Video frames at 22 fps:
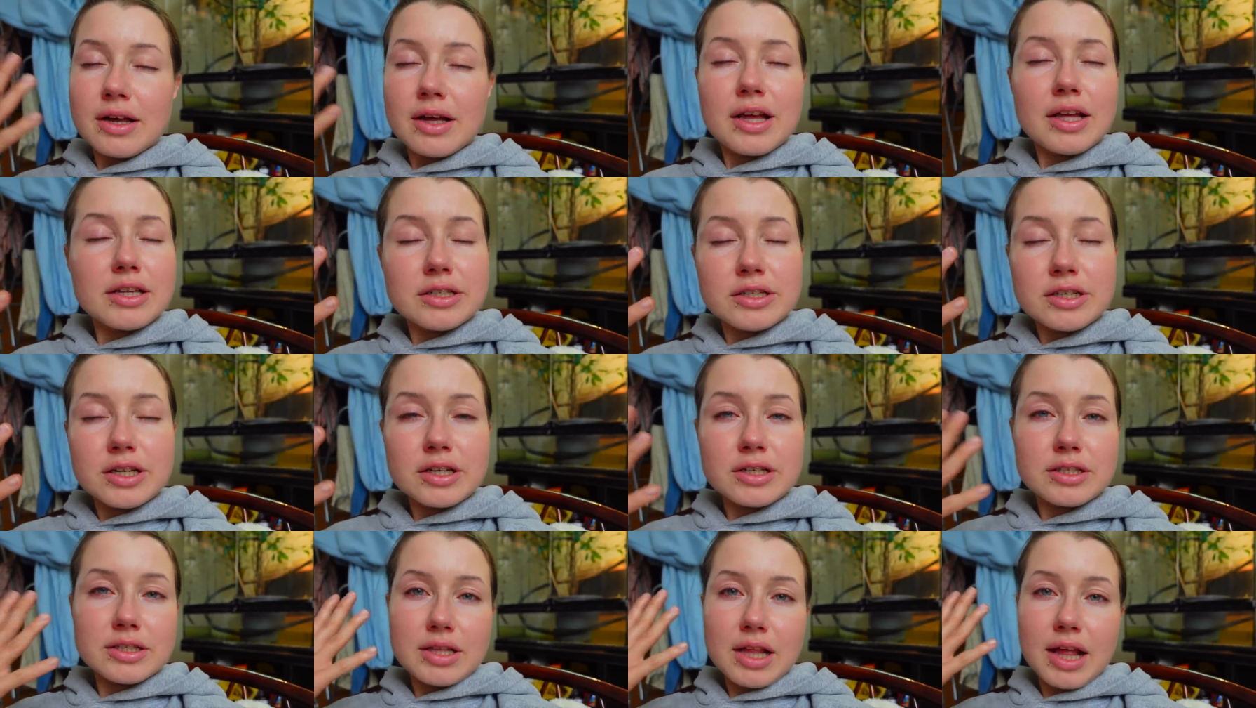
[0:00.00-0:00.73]
it's
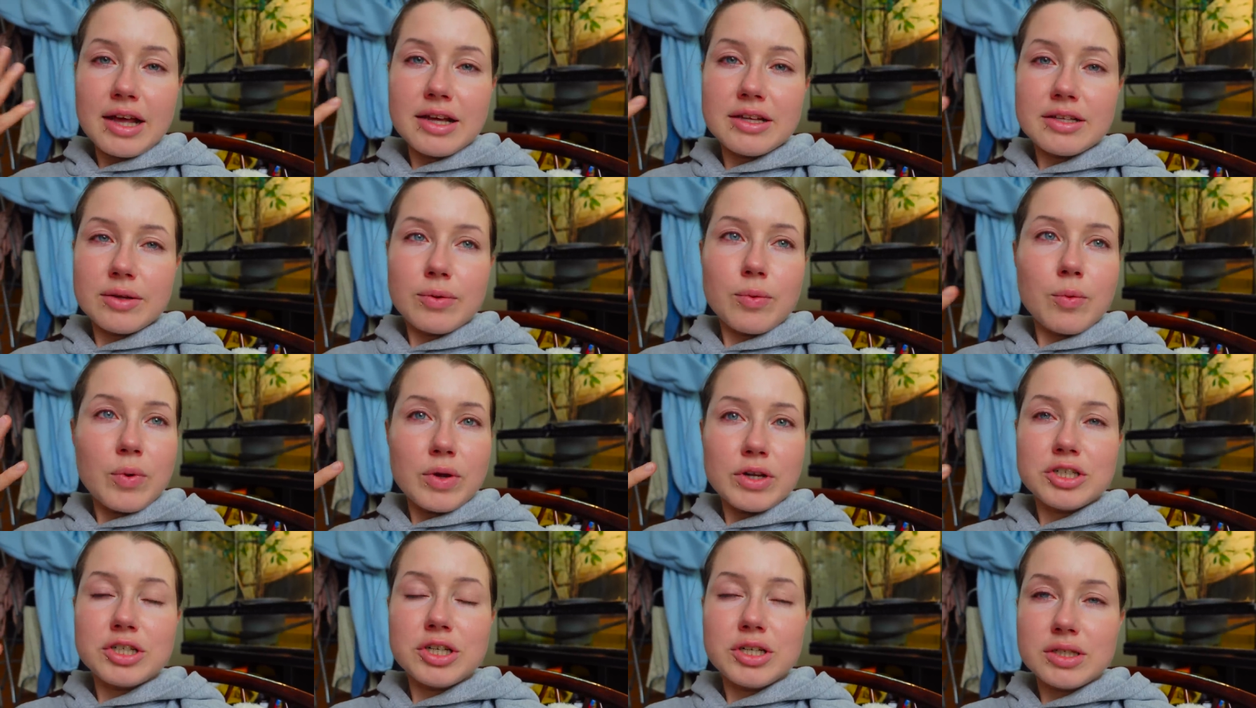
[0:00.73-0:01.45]
just like
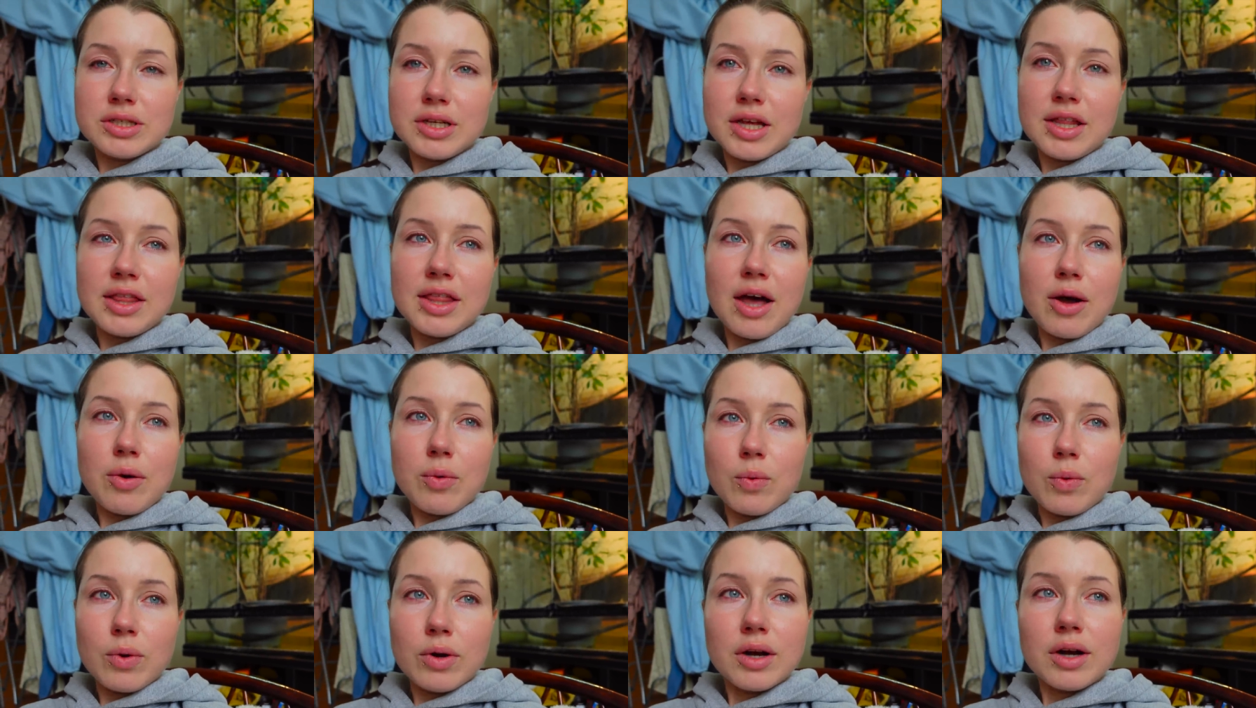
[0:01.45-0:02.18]
when she said
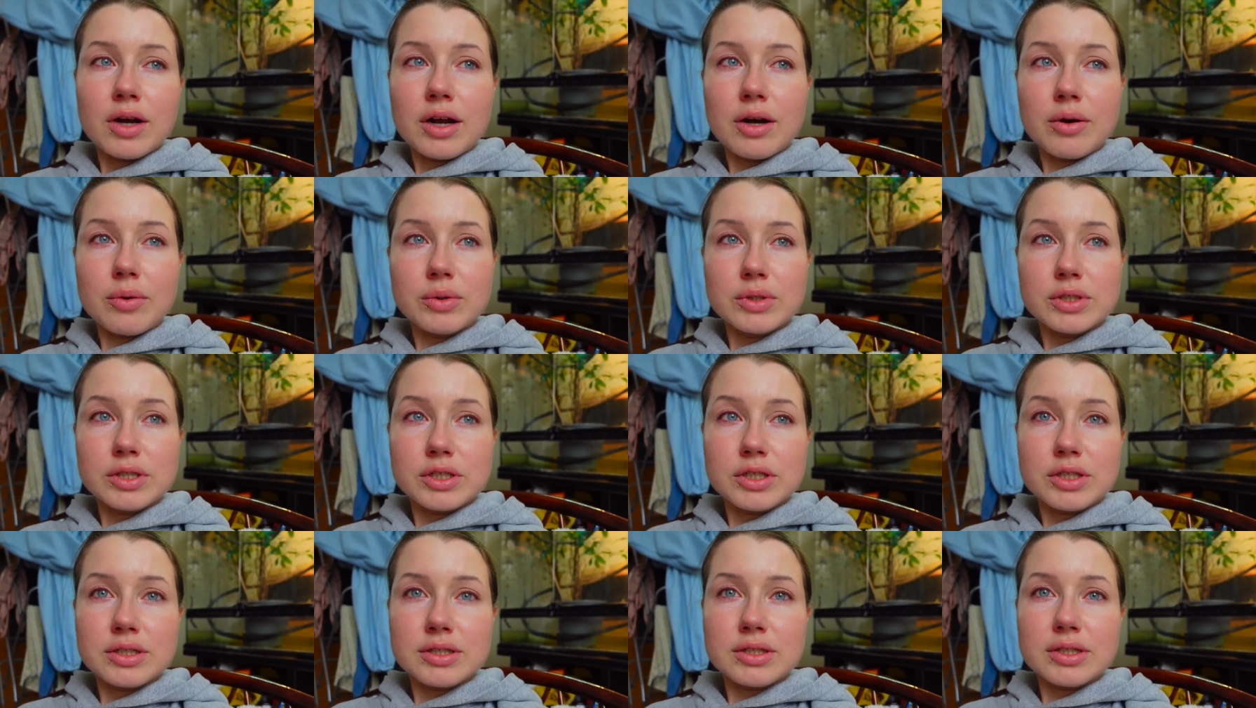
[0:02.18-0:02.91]
that word, I was
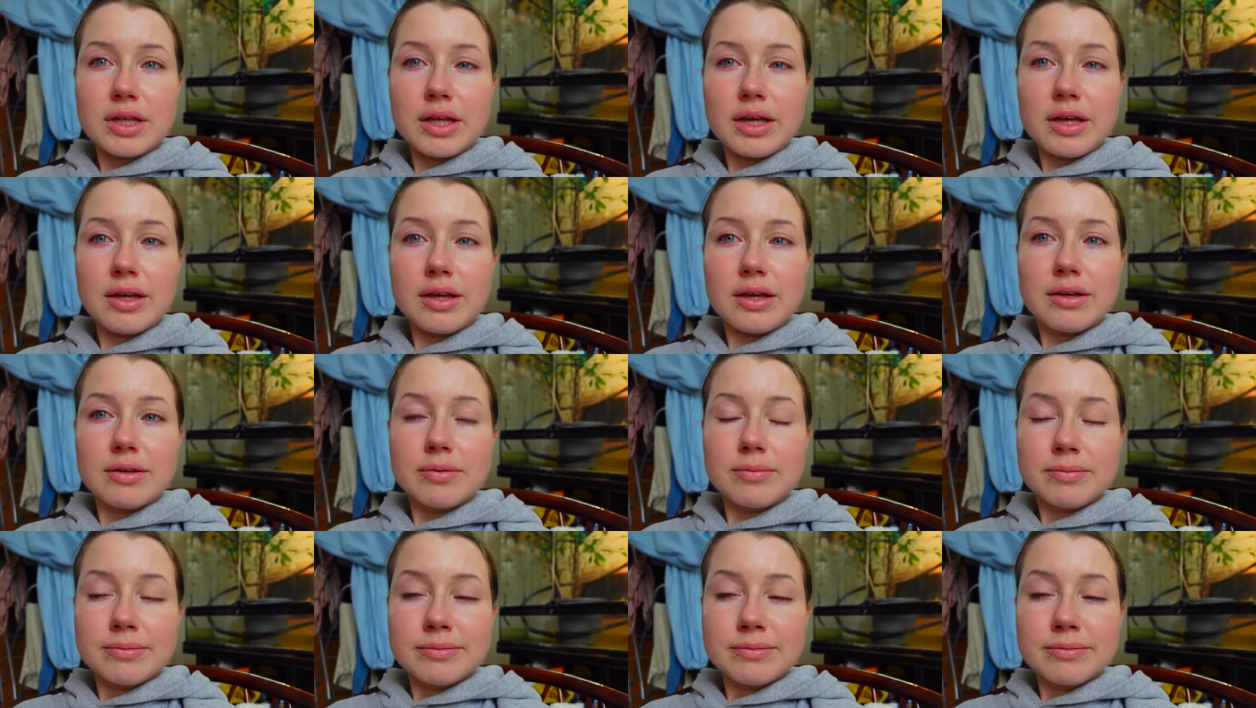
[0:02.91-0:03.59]
just like,